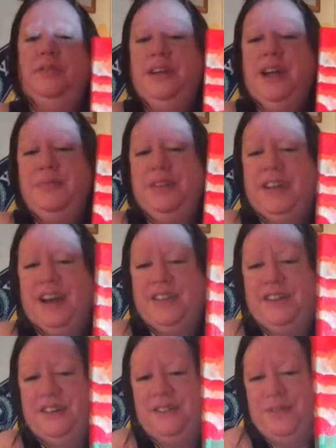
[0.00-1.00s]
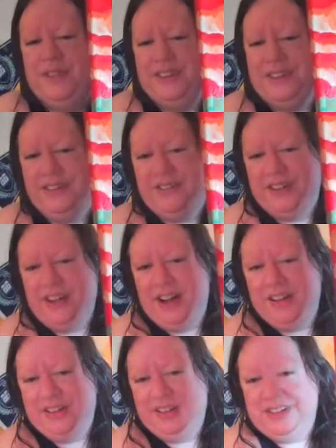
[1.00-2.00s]
come together with these different
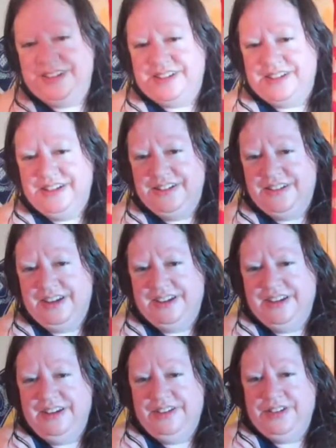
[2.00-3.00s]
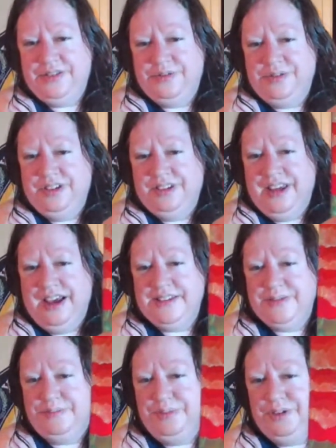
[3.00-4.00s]
colors, that it just really
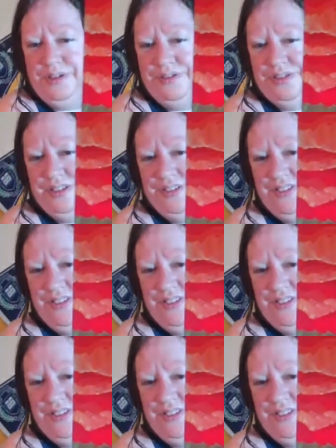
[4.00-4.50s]
has a beautiful